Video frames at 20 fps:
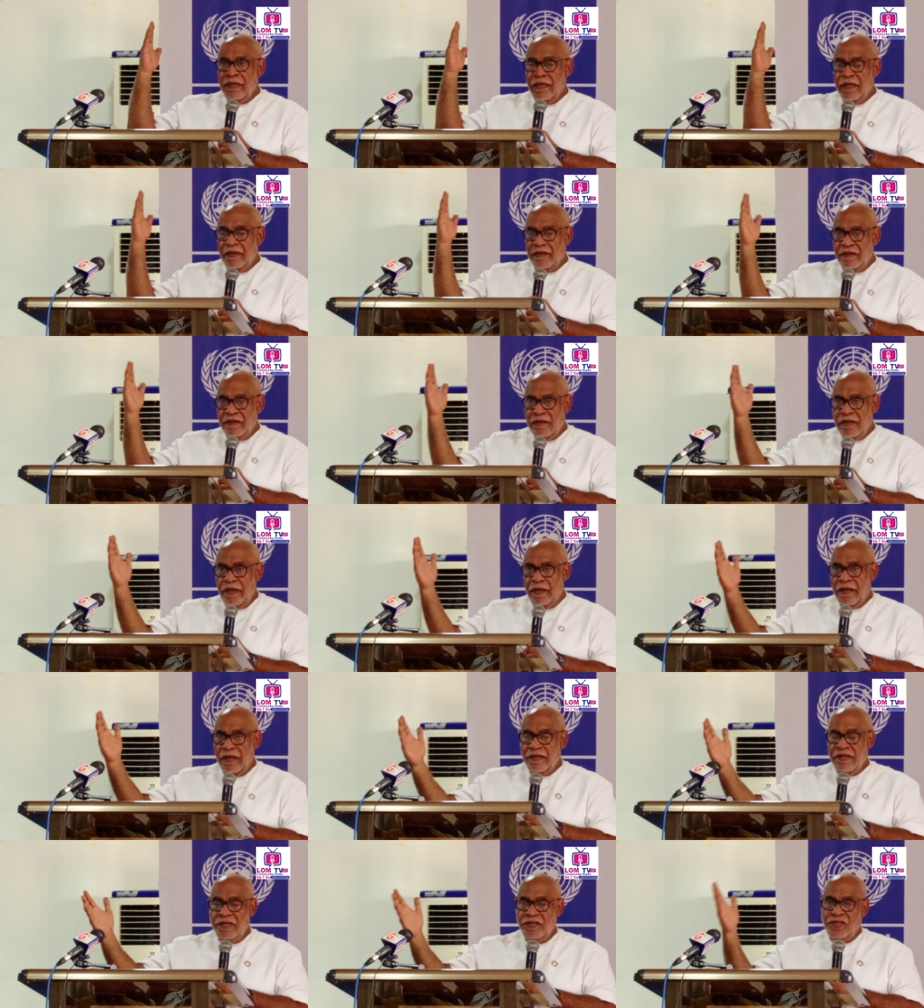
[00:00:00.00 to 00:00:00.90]
in
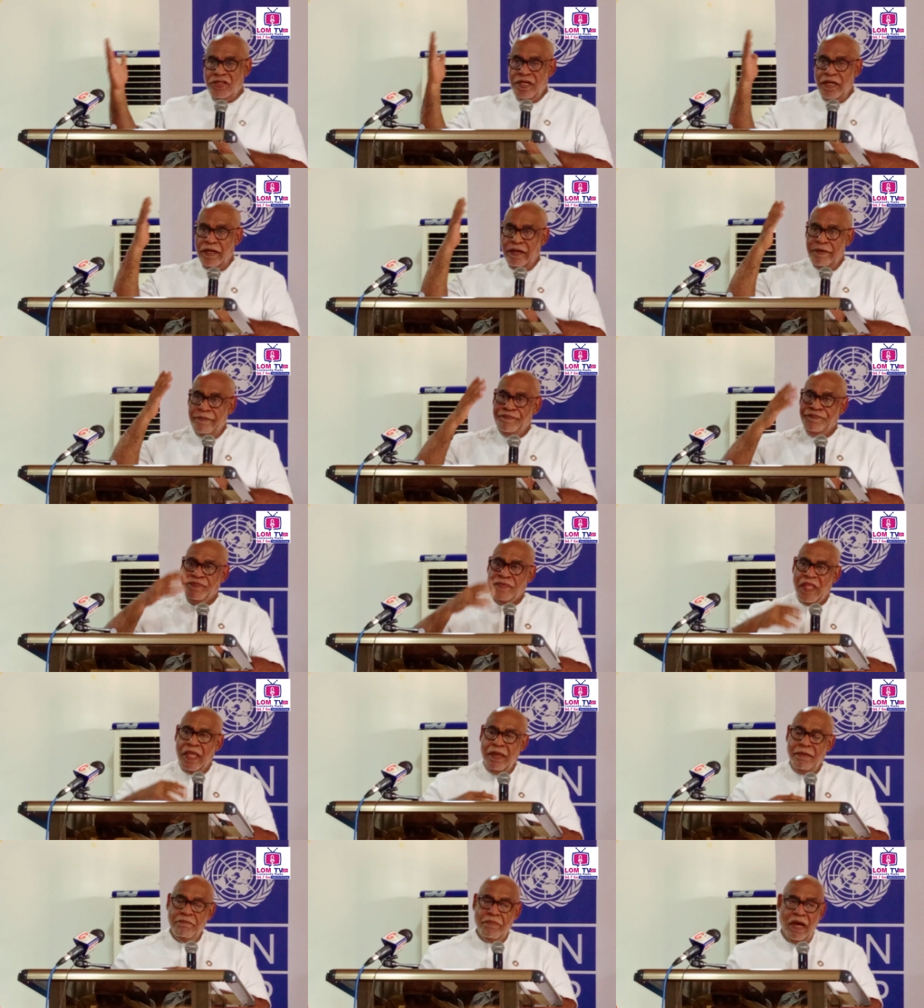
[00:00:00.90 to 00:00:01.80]
Niger,
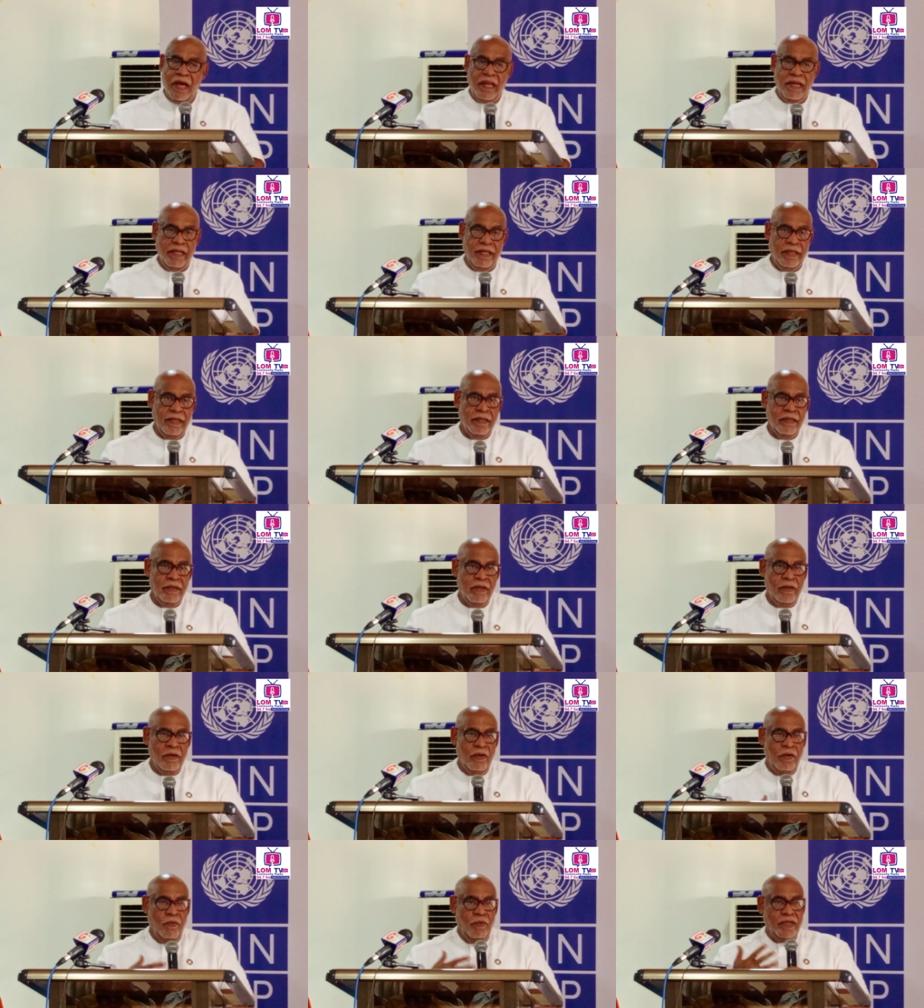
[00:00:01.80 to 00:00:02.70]
in Mali,
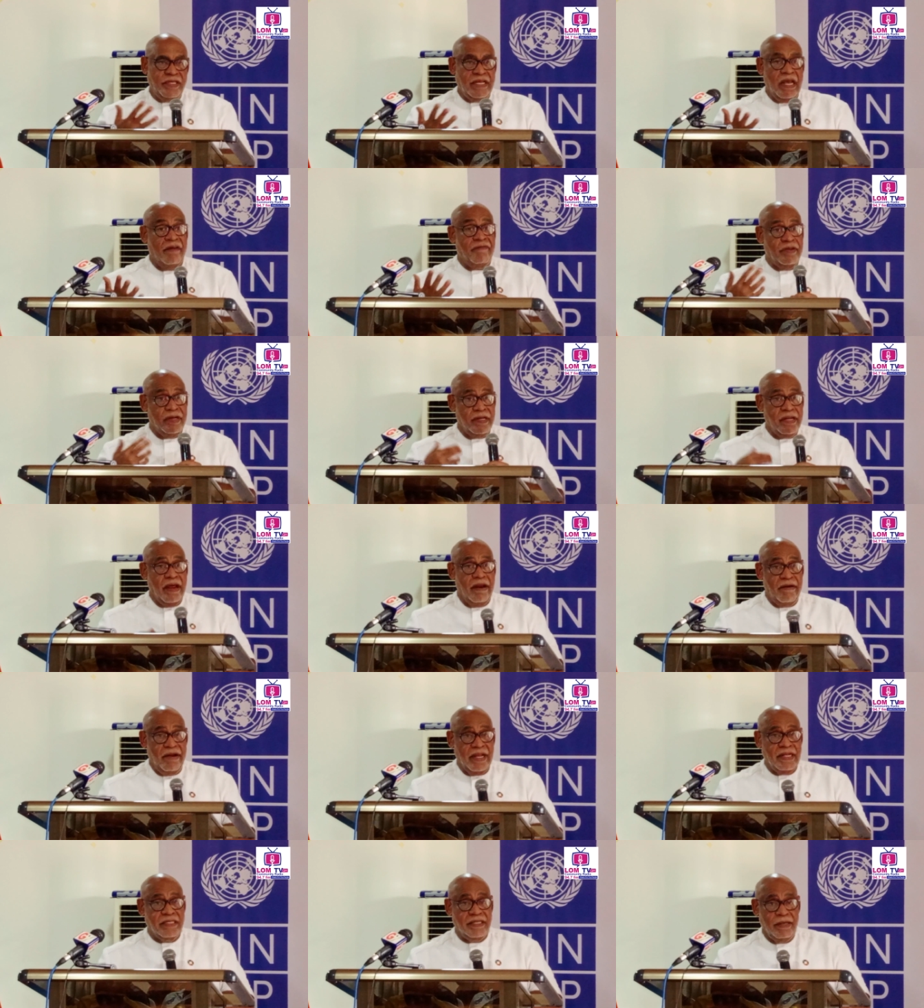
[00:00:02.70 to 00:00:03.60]
which have a
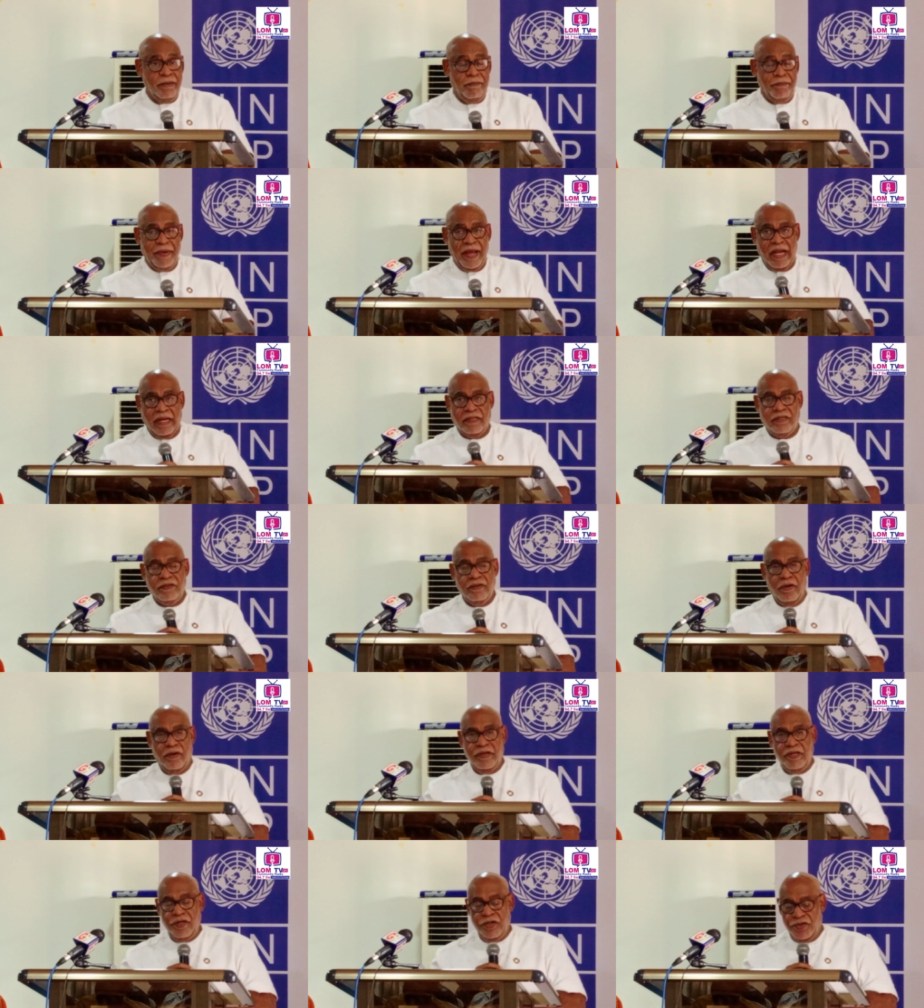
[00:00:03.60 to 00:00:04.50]
direct impact
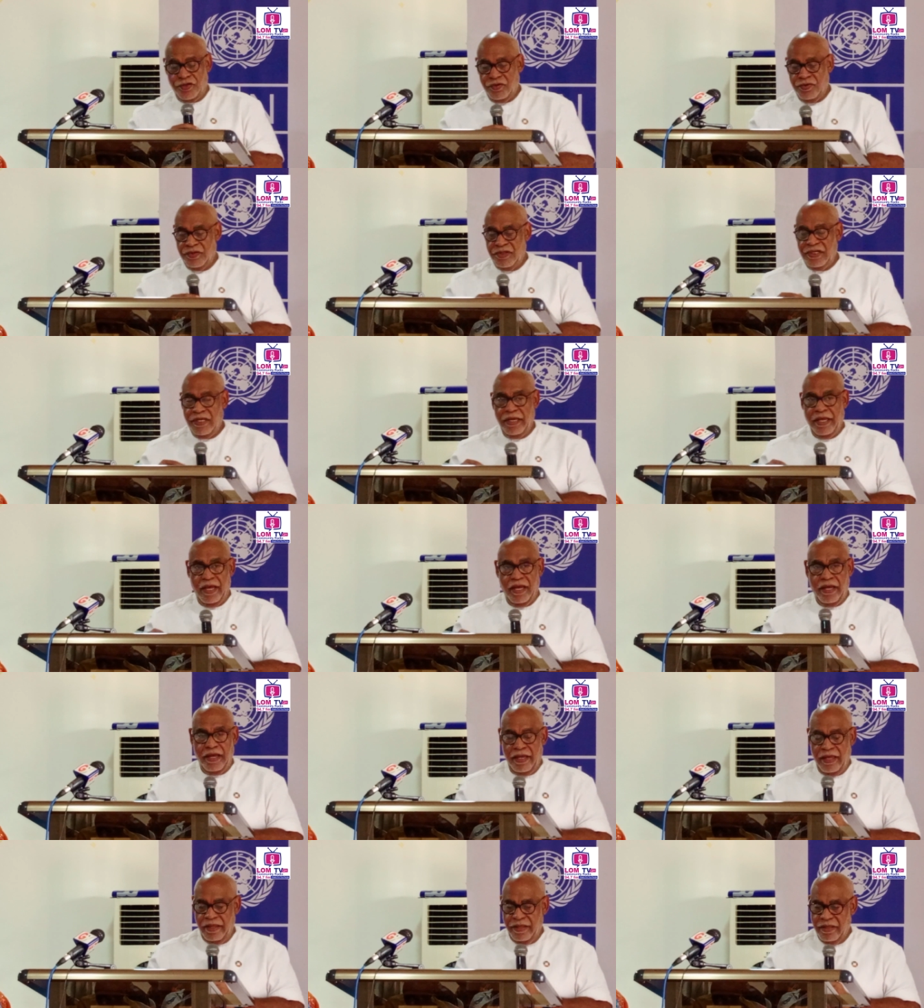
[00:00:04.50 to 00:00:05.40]
on issues
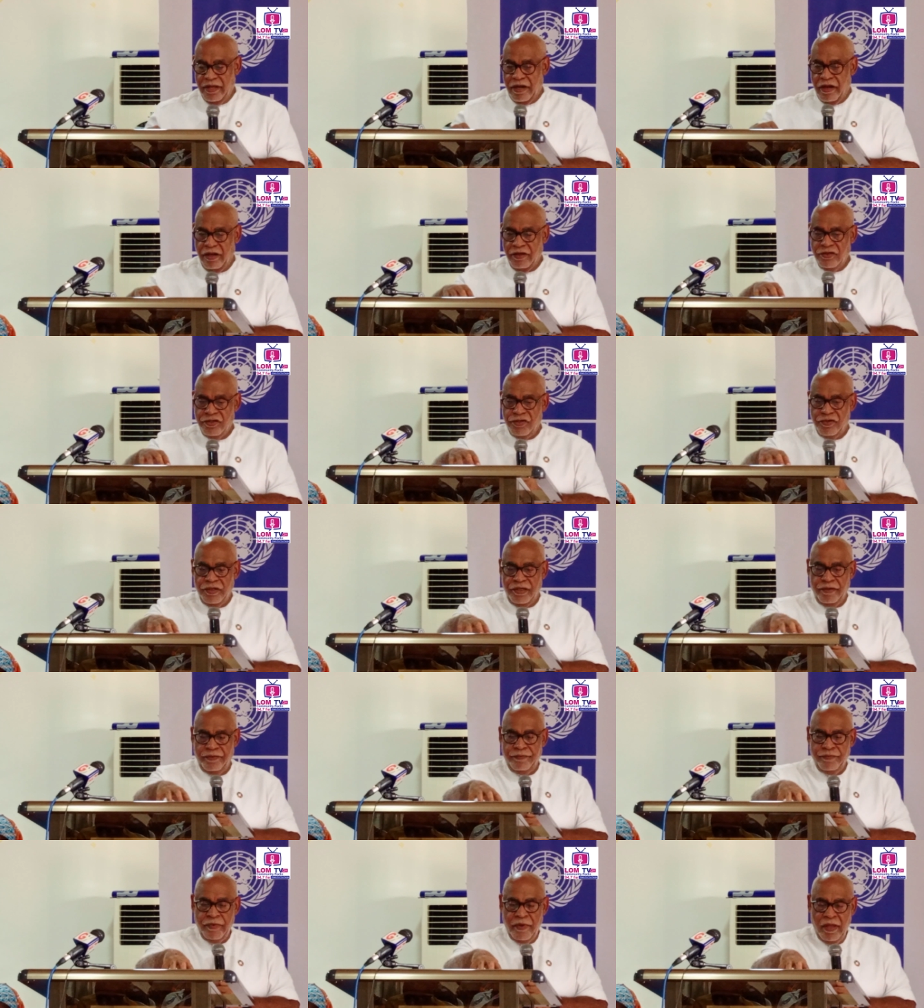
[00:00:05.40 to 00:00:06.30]
here in the
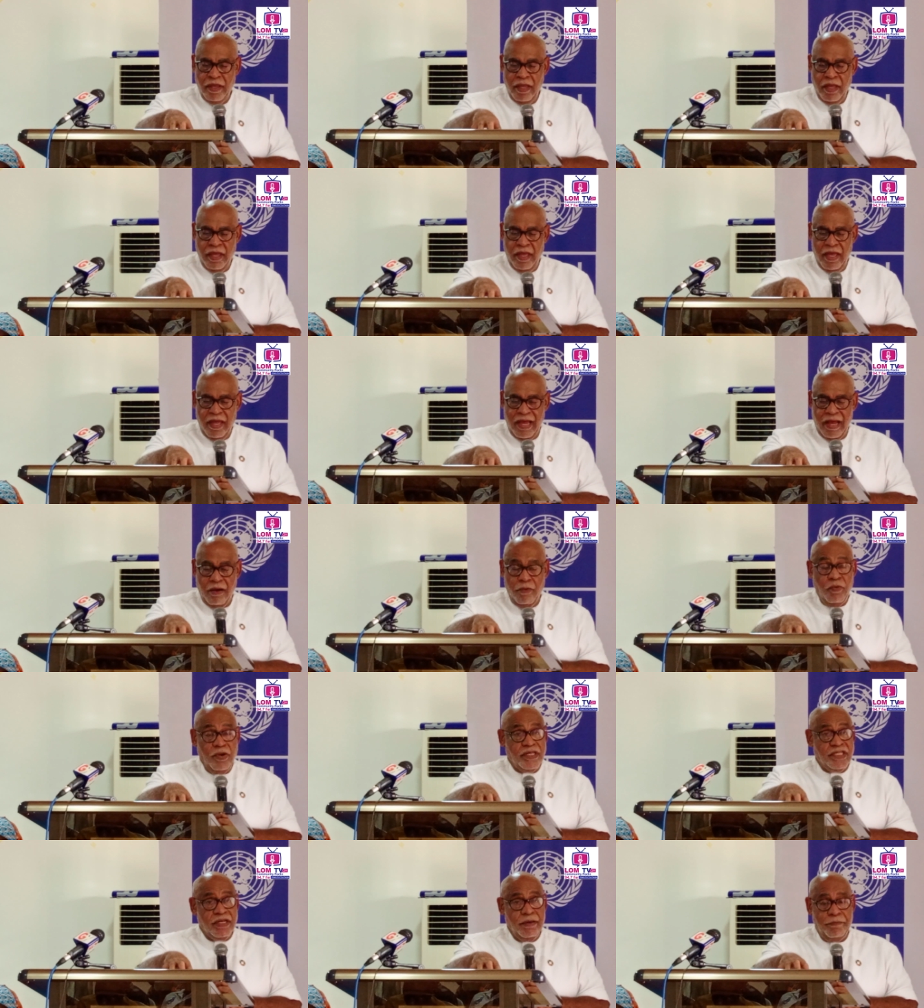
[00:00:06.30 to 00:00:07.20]
country and
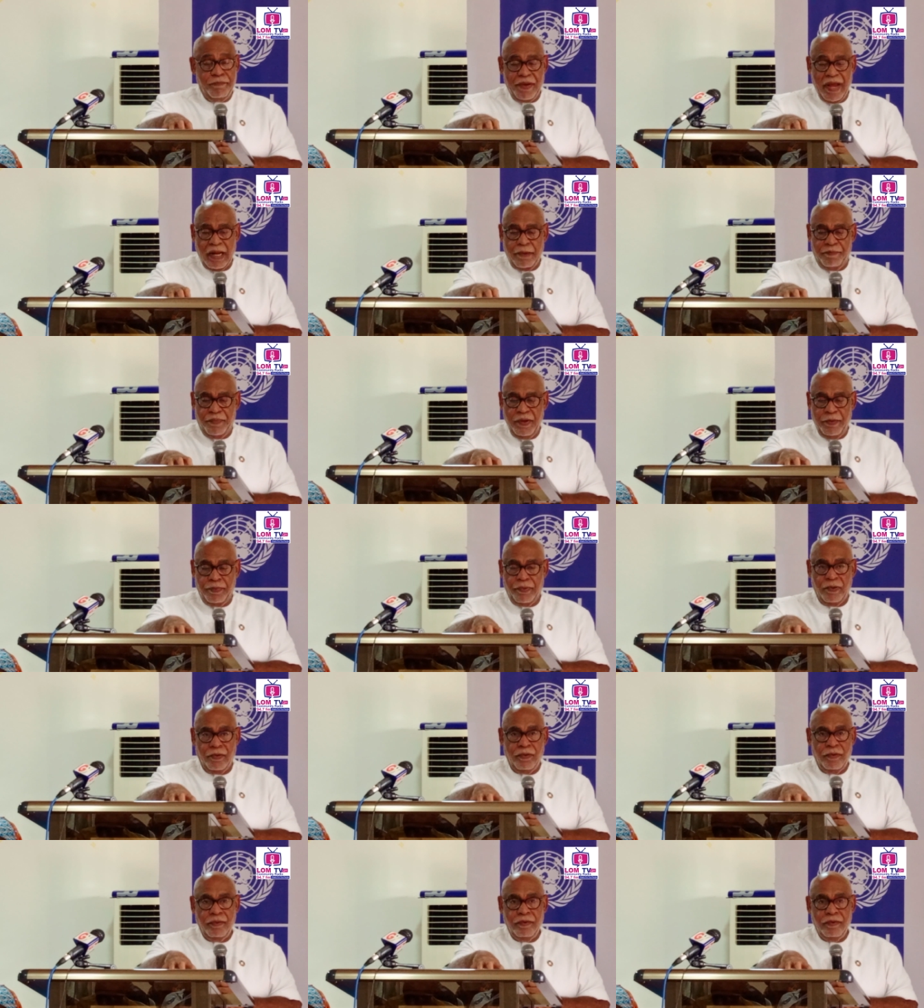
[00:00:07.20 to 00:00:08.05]
which impact people.